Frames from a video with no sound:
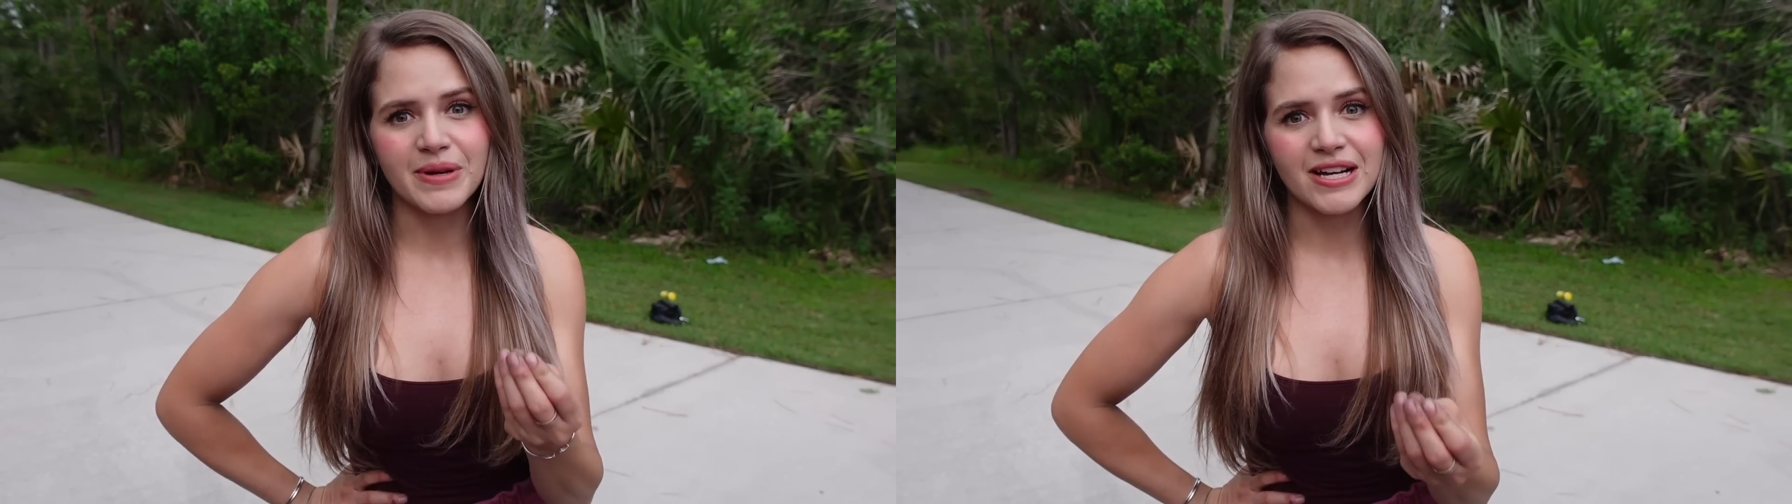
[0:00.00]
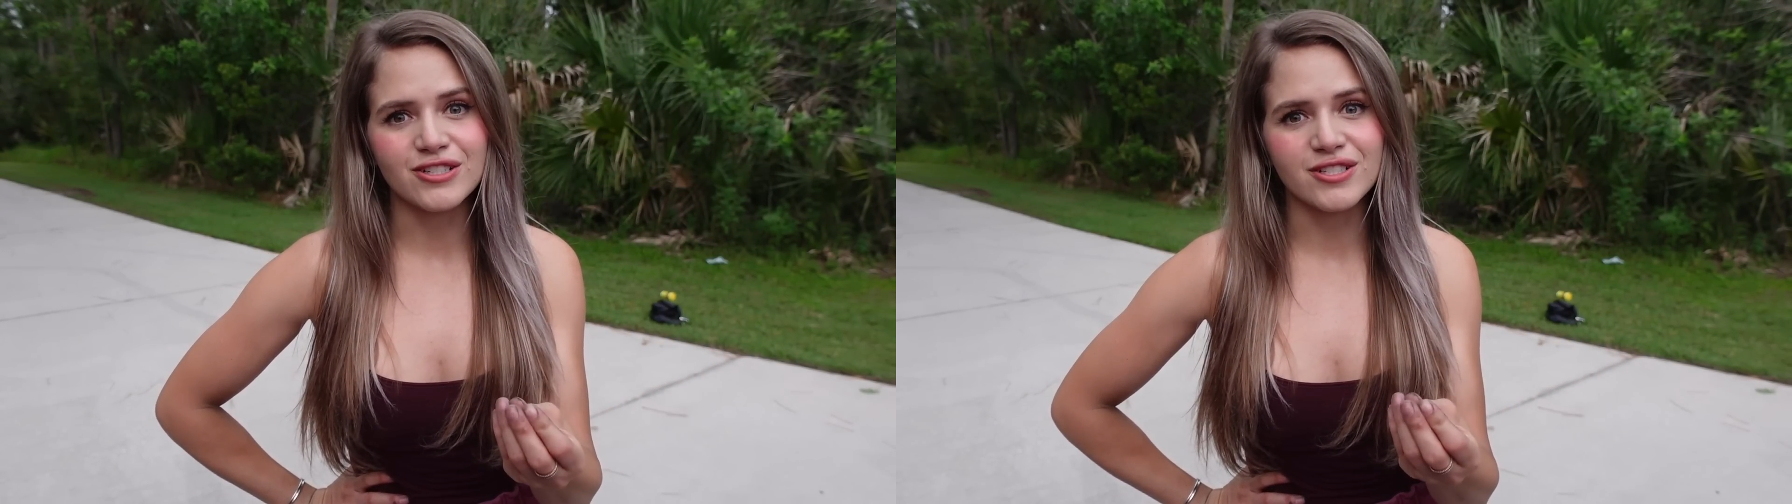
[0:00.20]

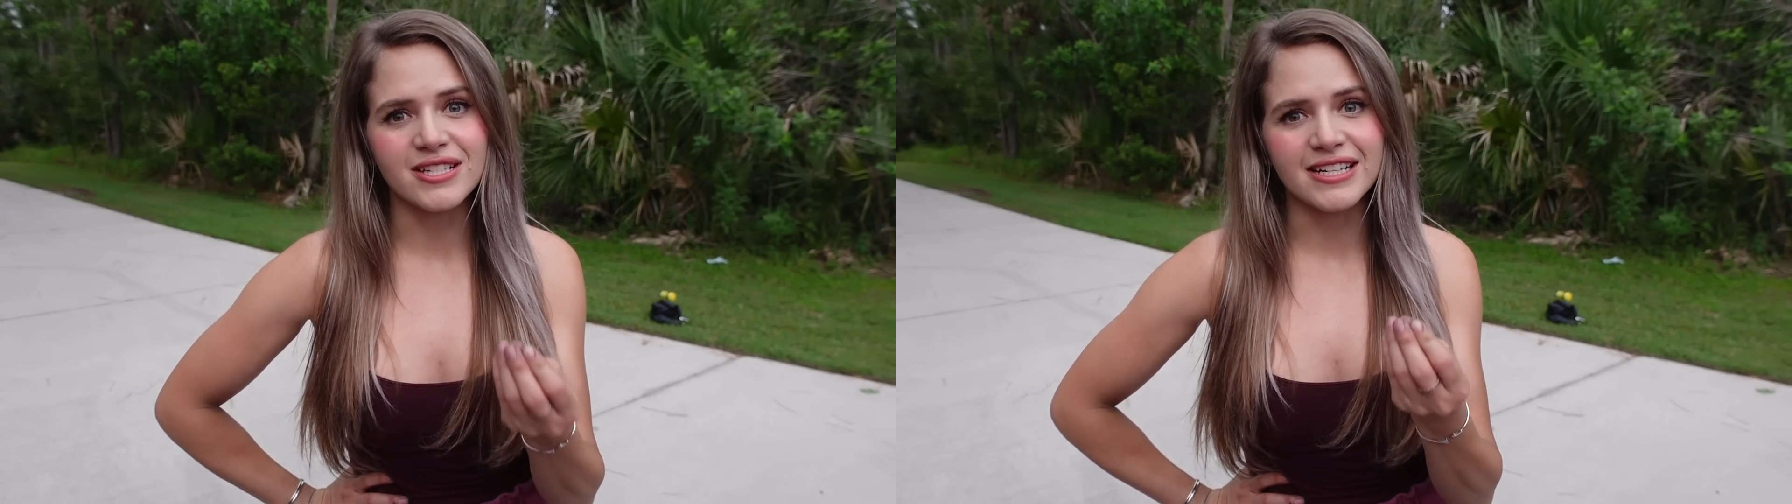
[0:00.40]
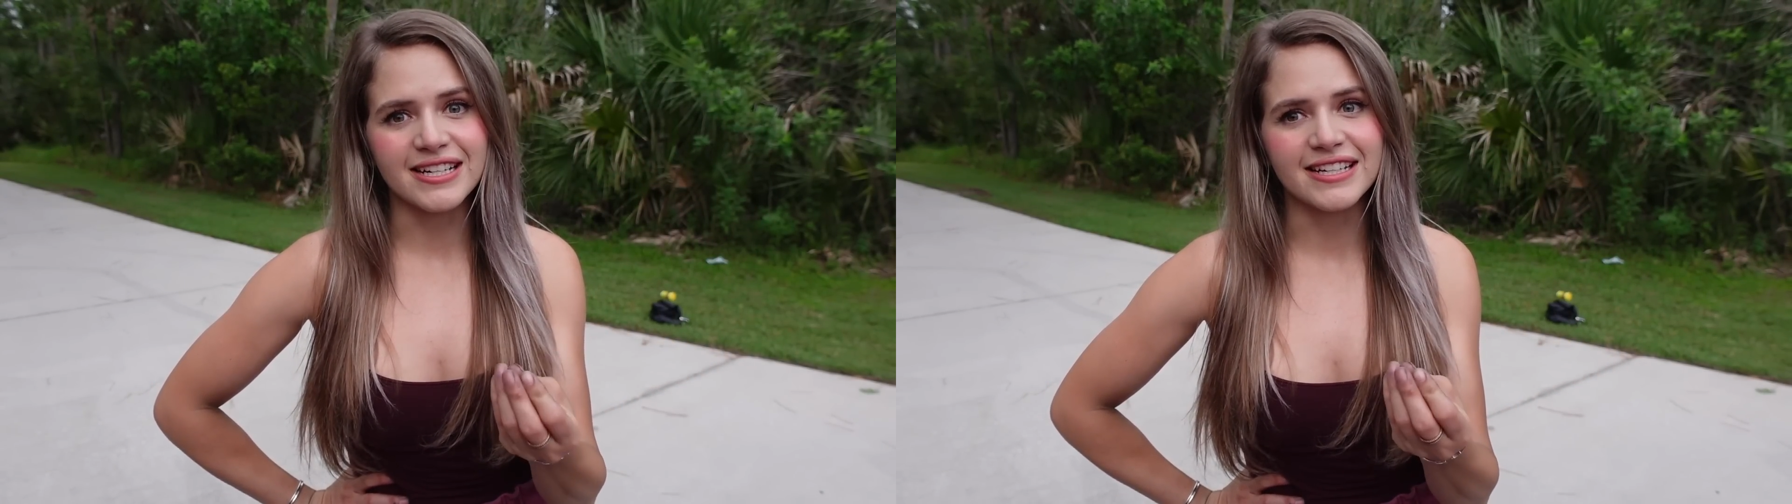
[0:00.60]
badges
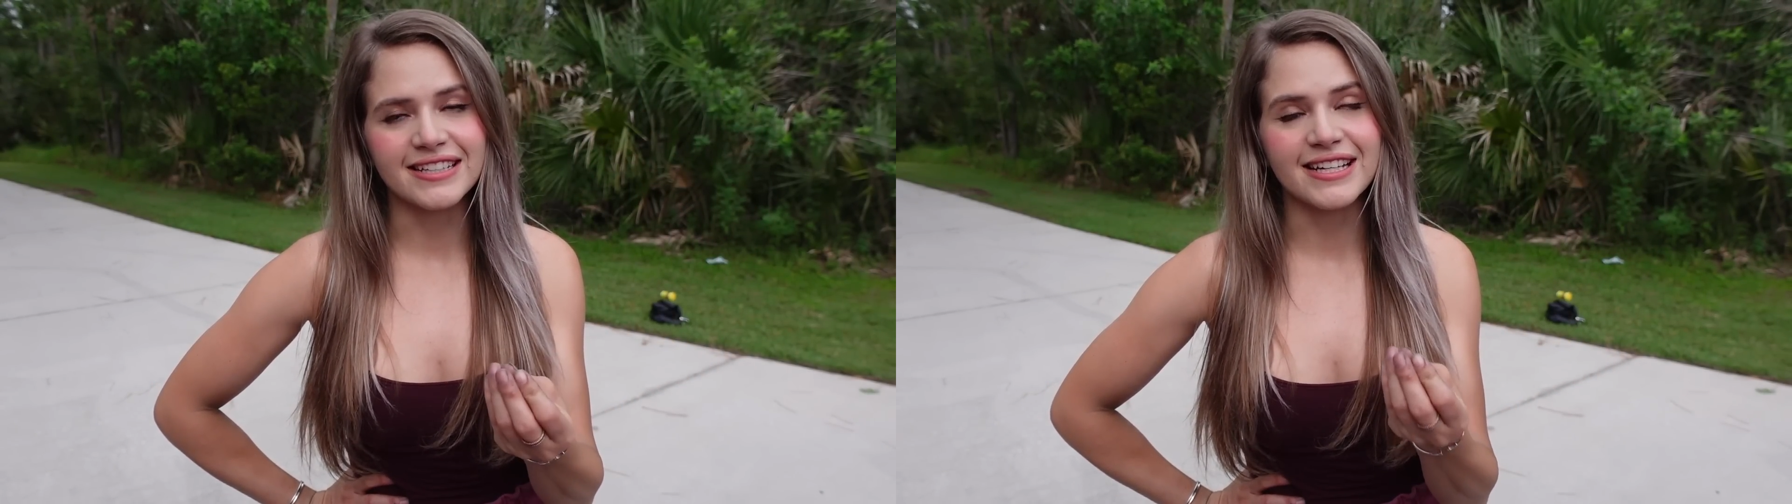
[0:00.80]
to get in.